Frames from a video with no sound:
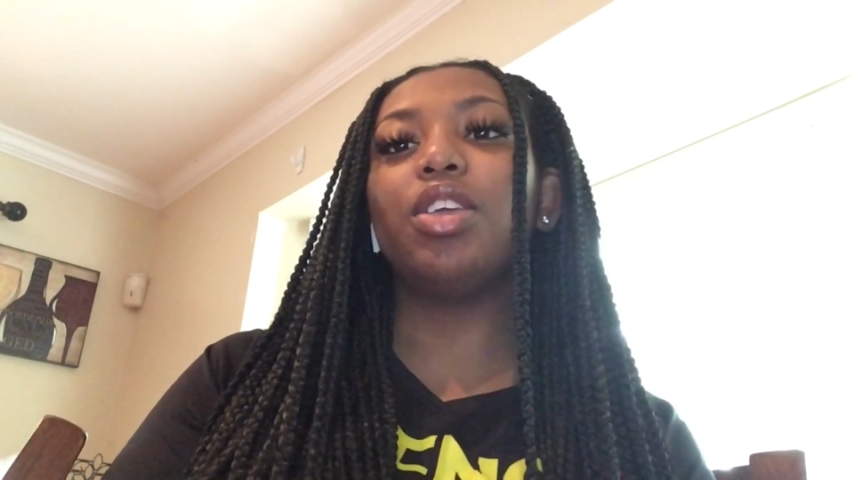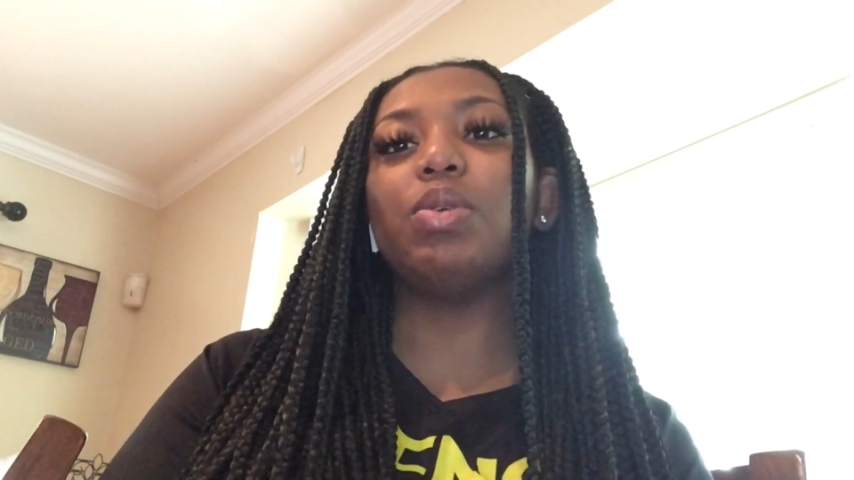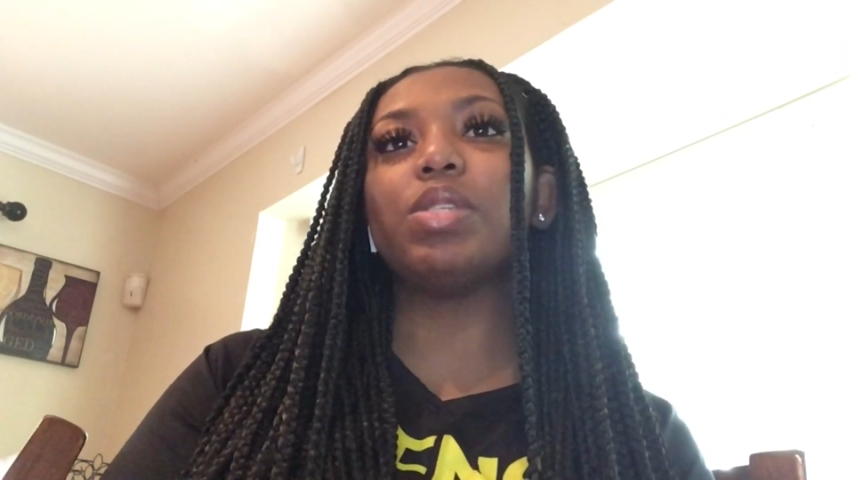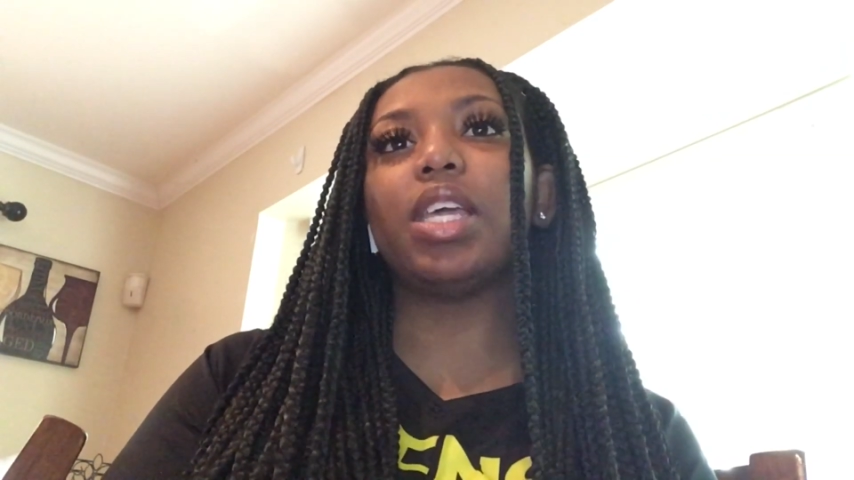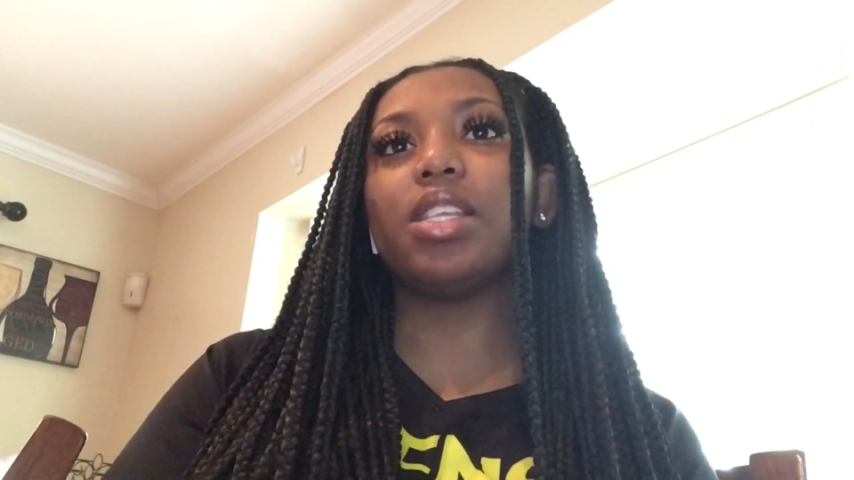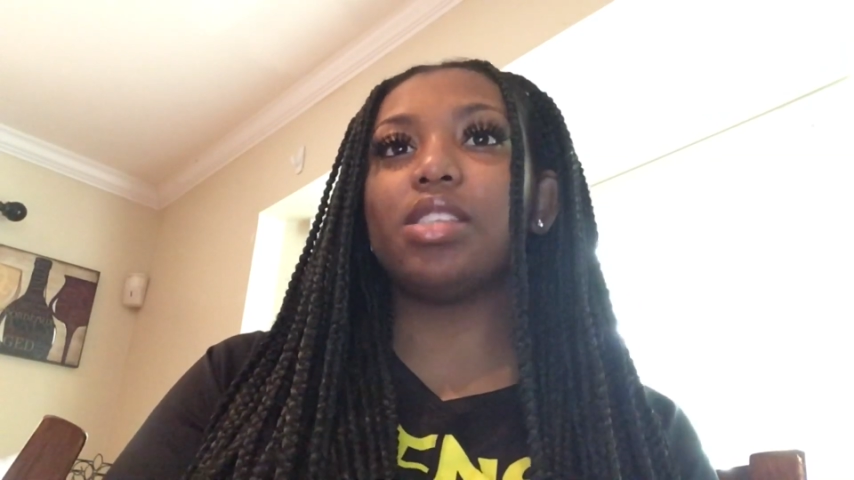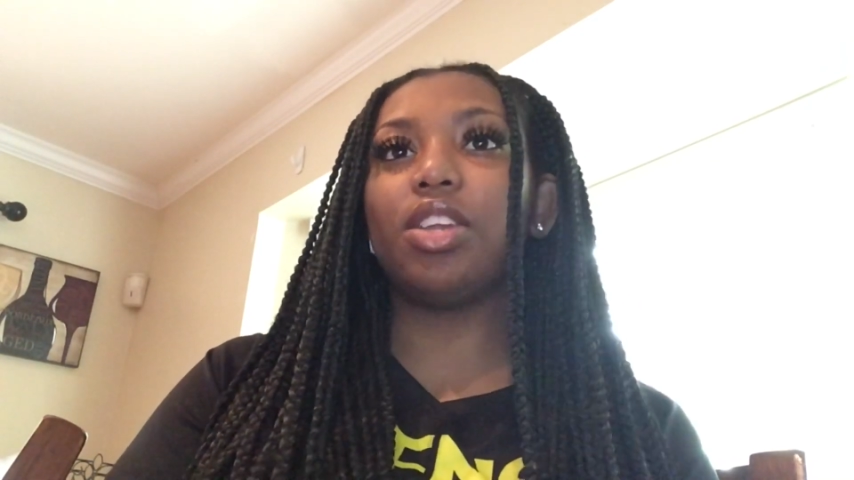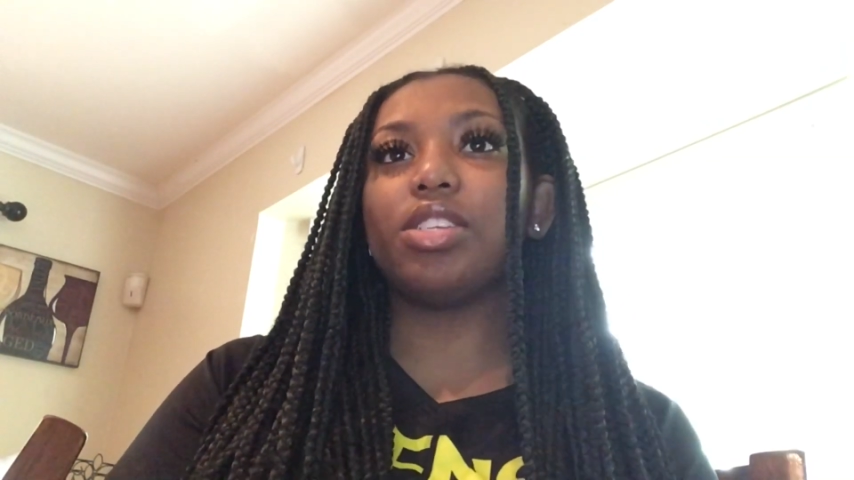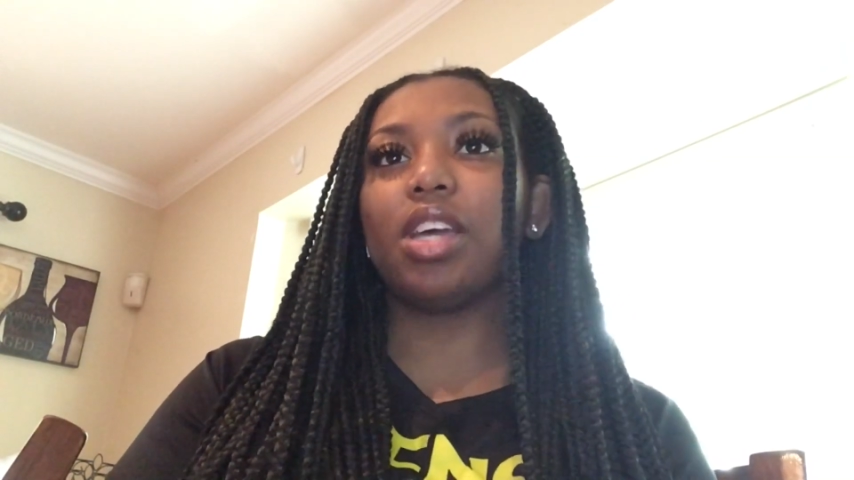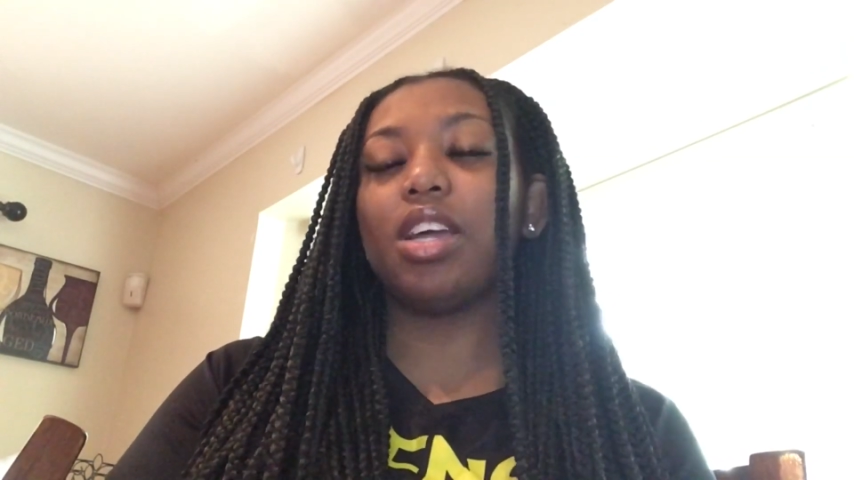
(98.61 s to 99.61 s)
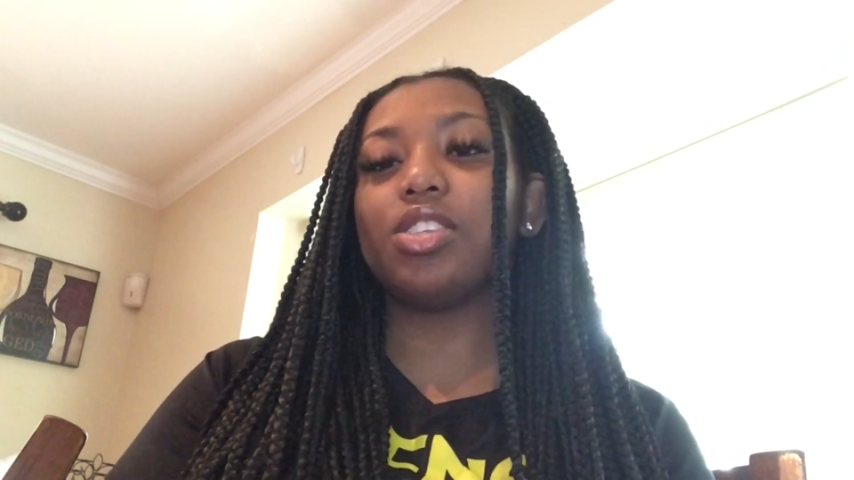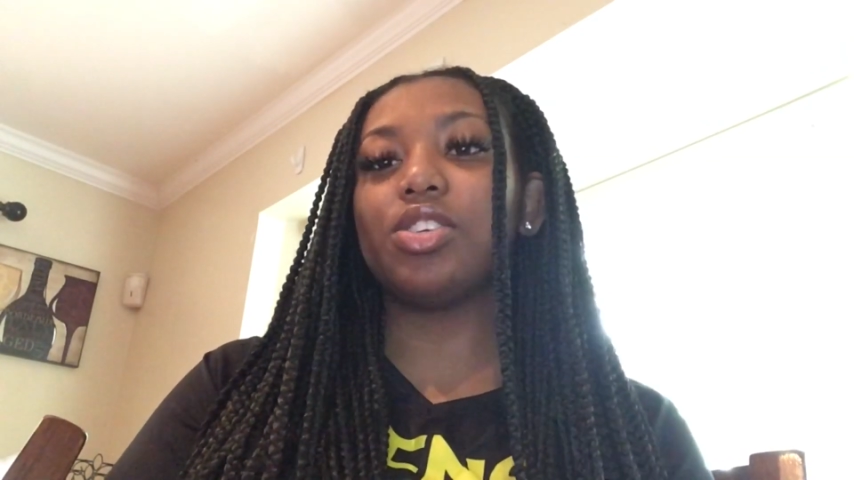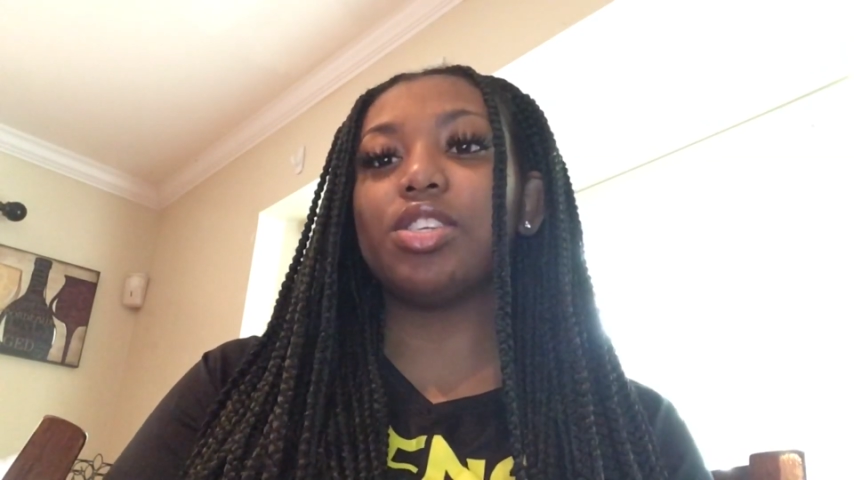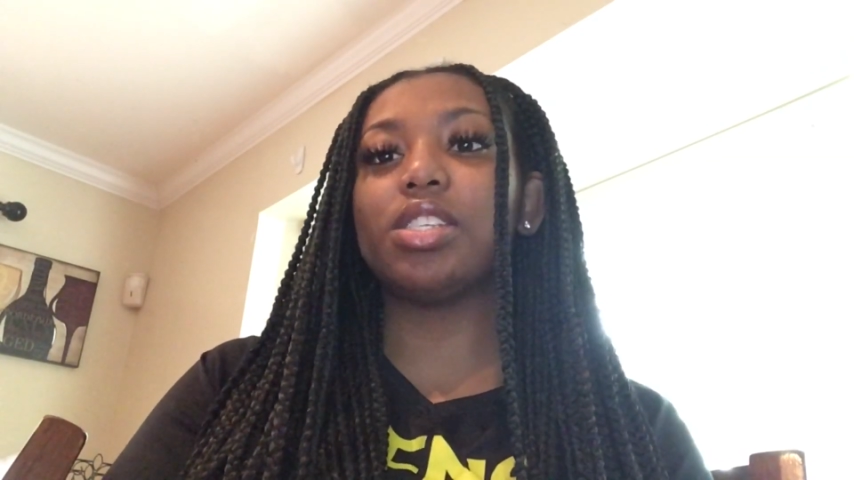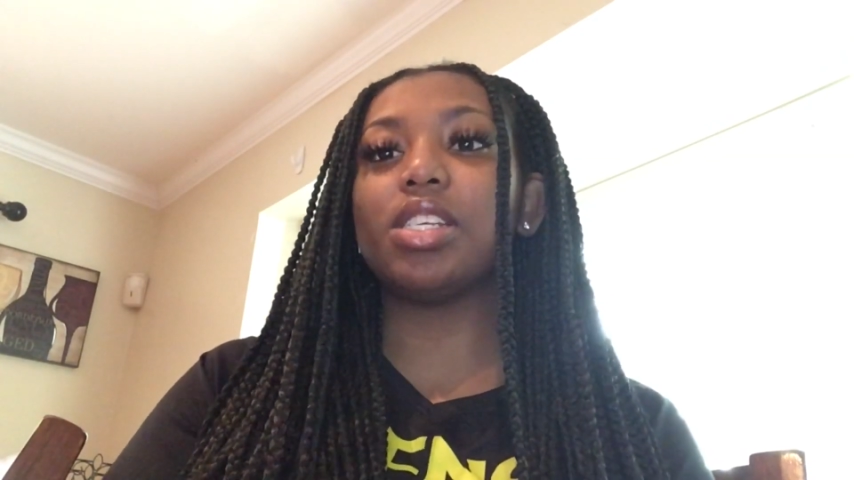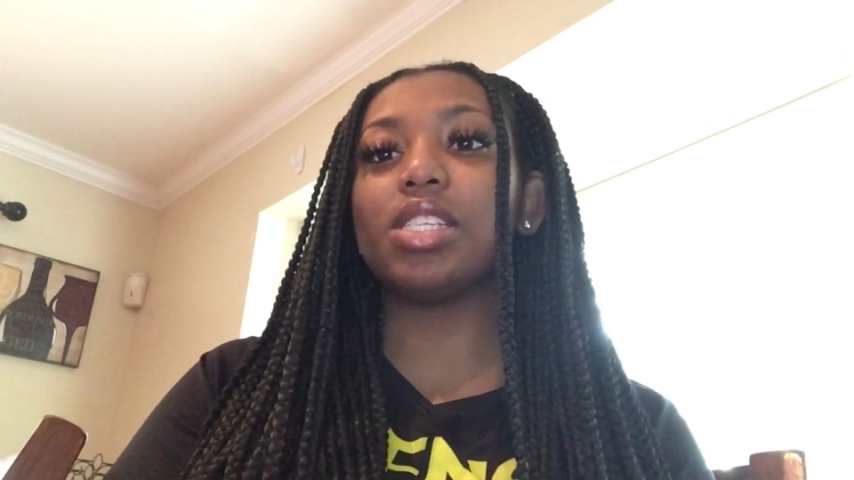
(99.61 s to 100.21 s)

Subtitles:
use hand sanitizers,